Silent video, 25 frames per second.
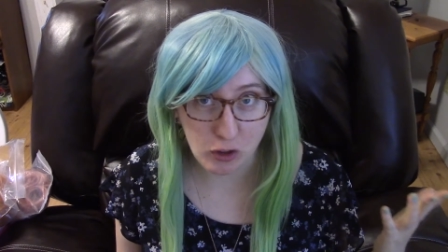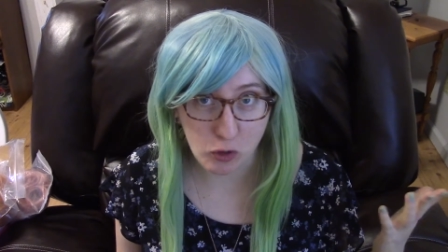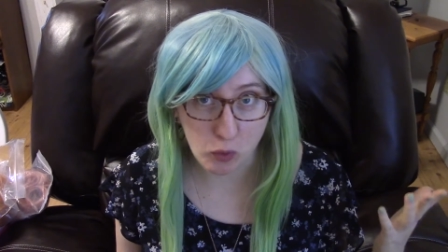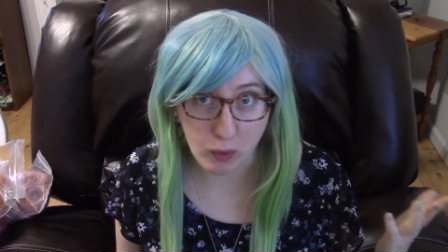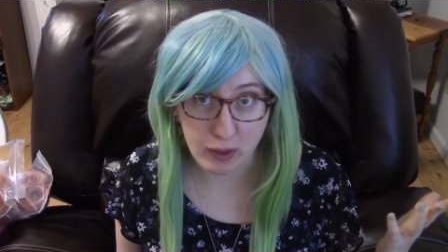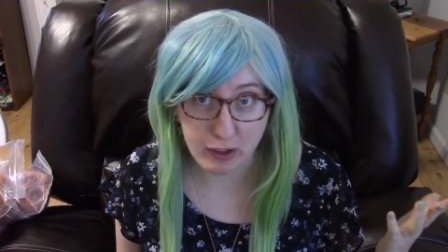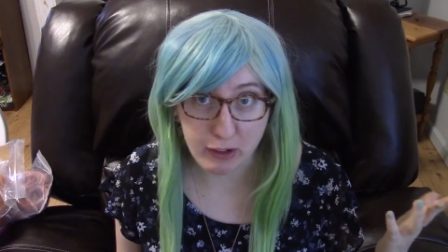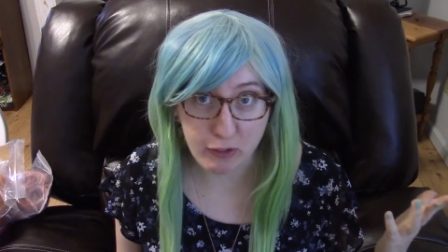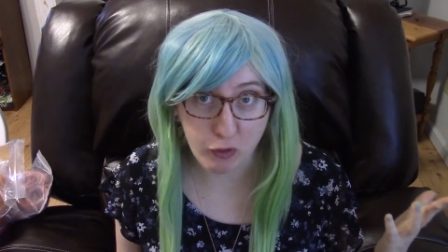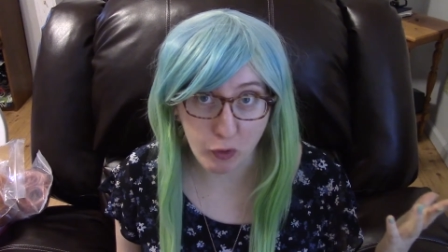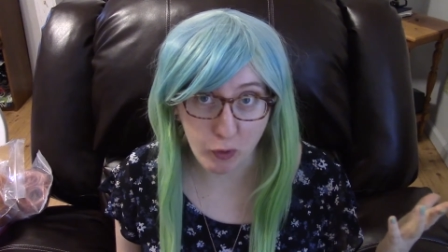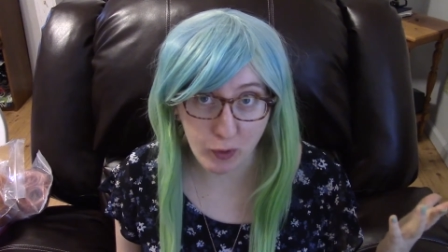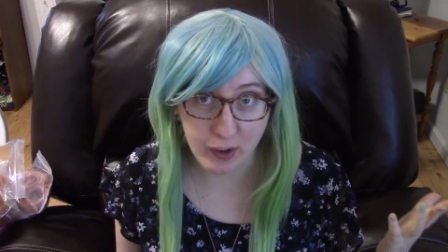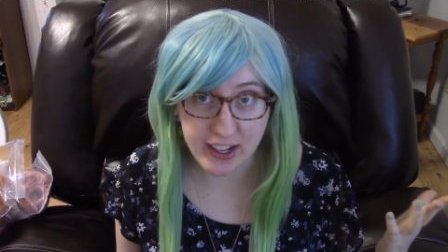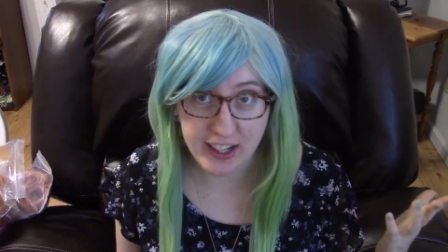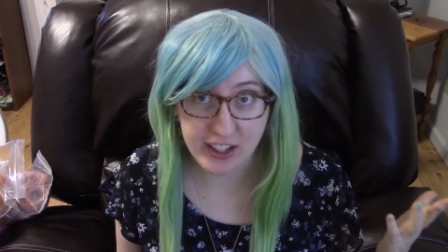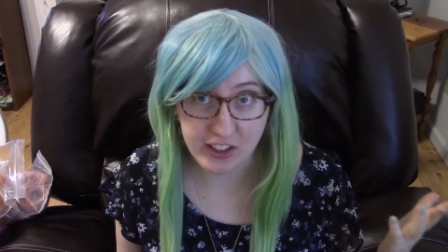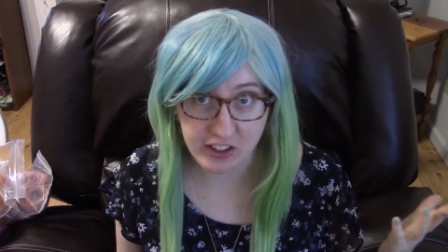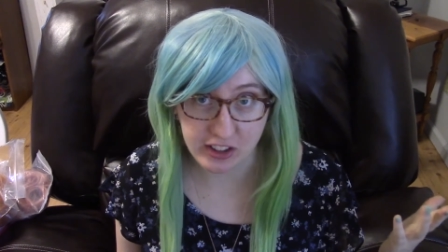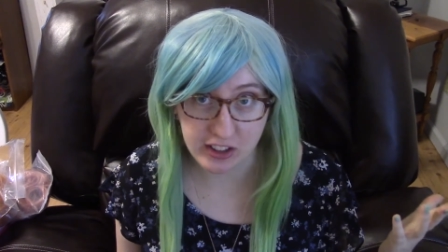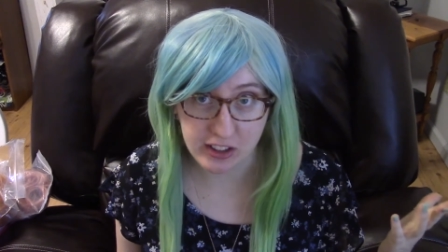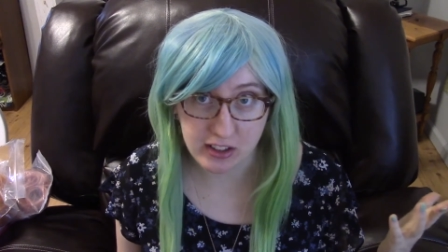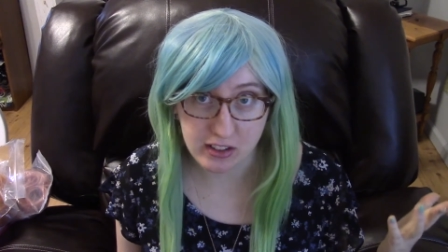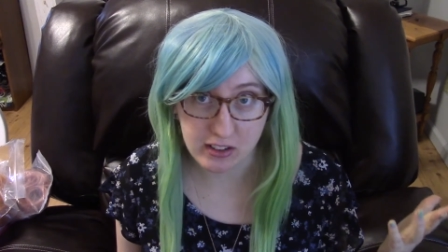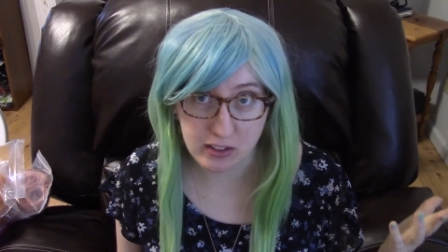twenty-four
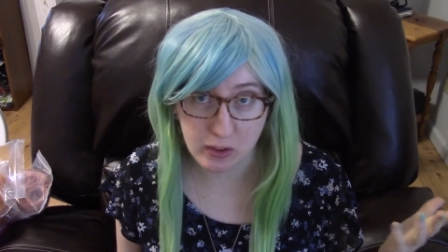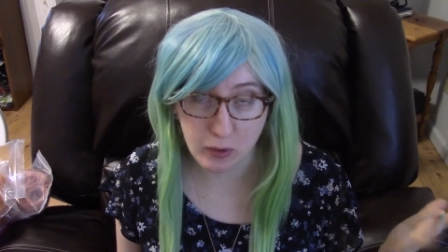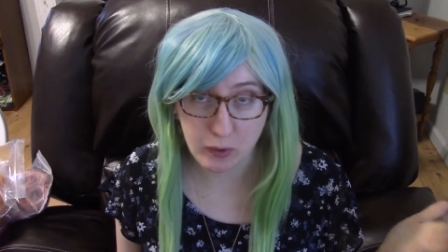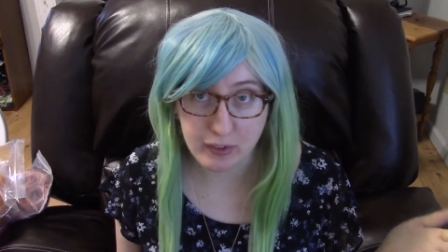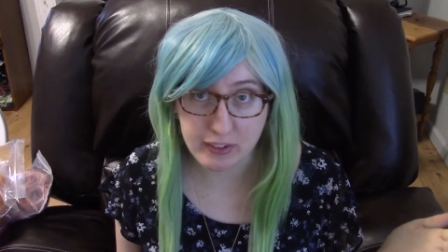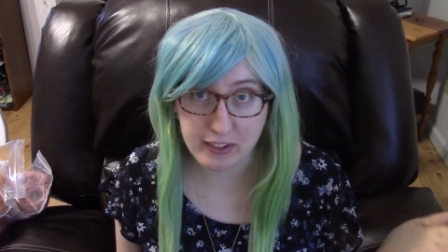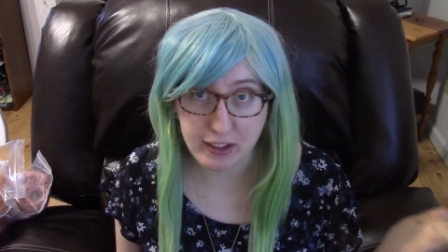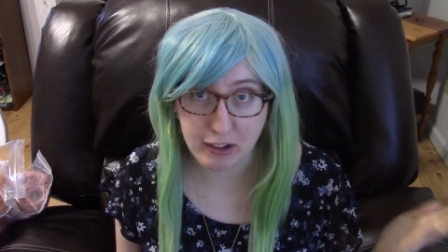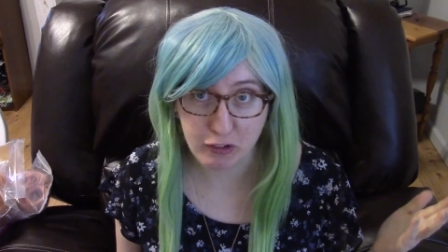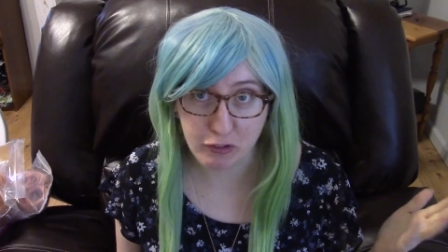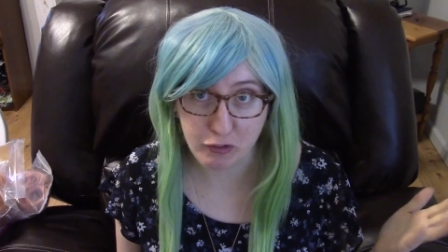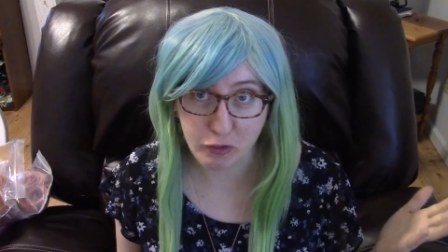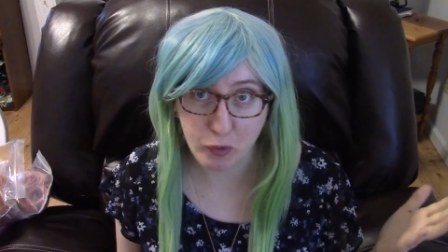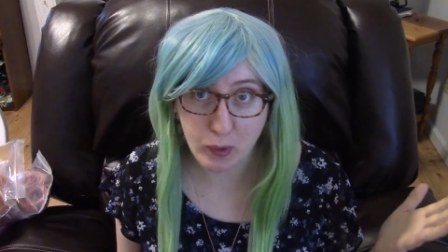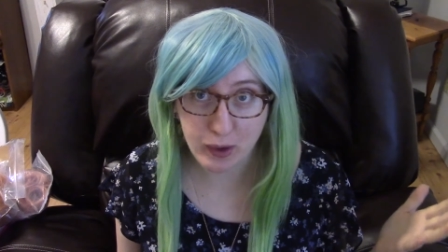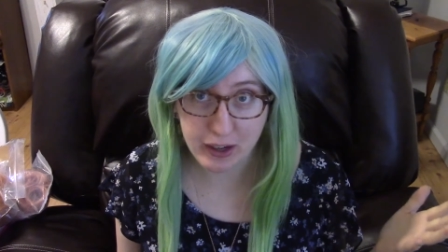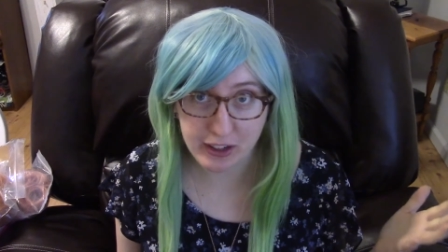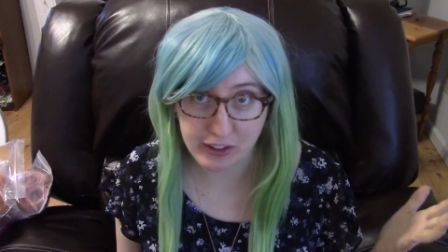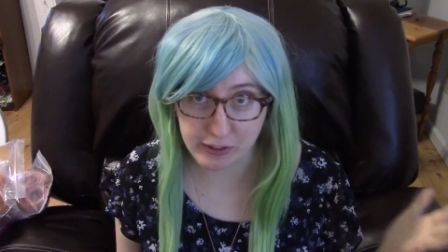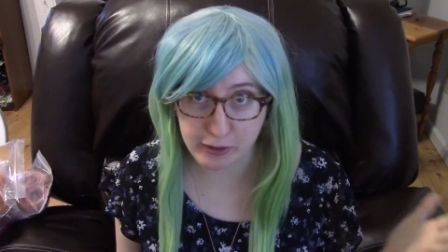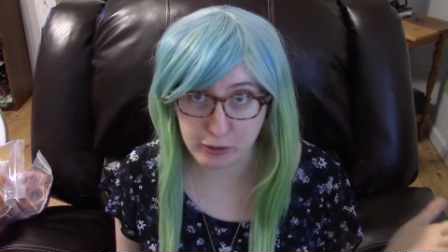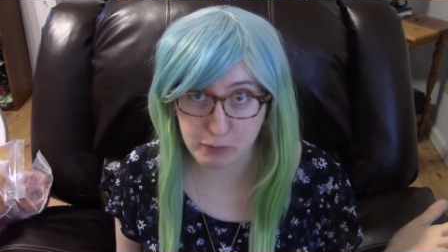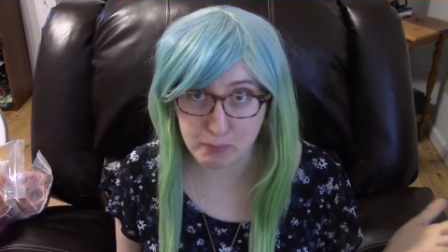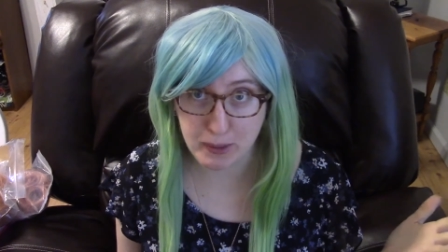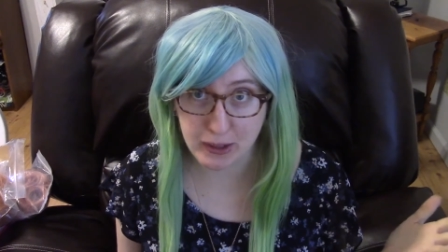inches, so it's like four
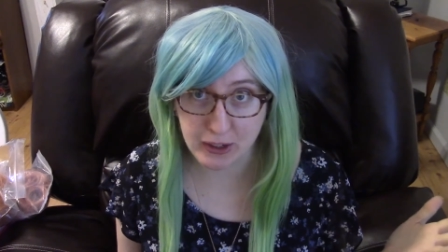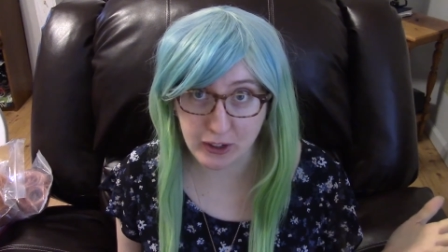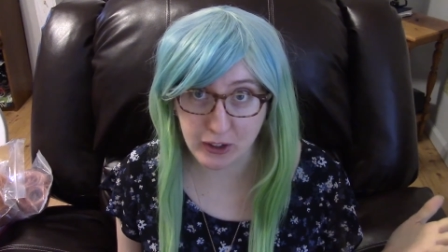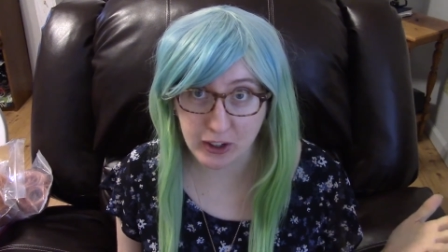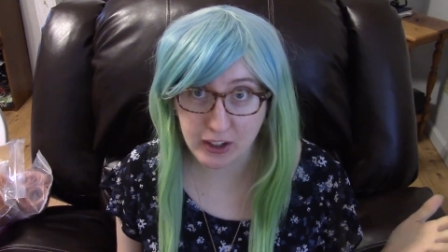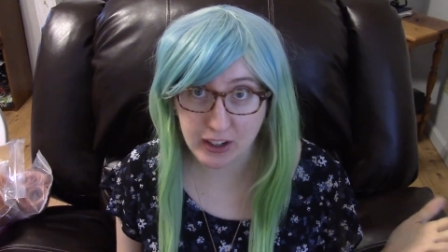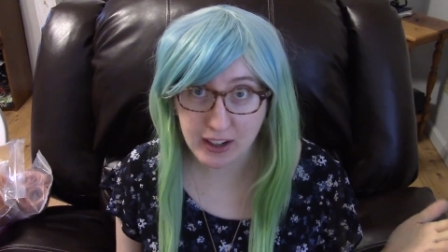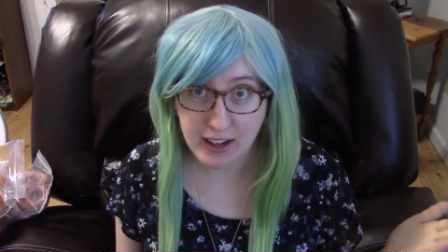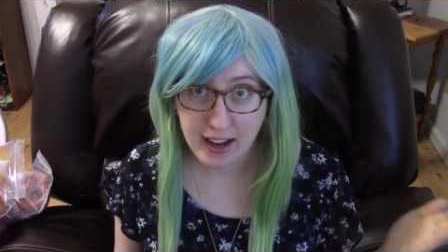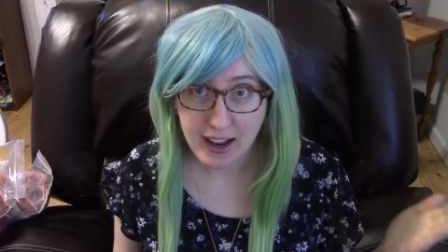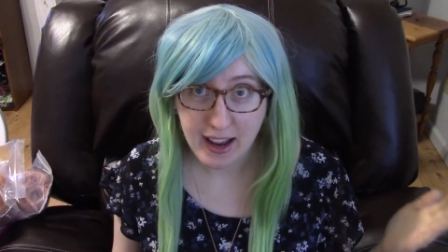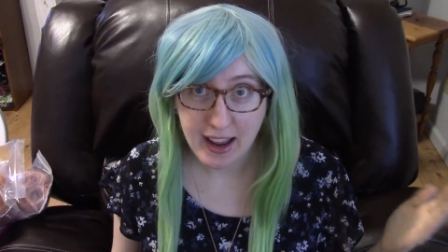inches bigger,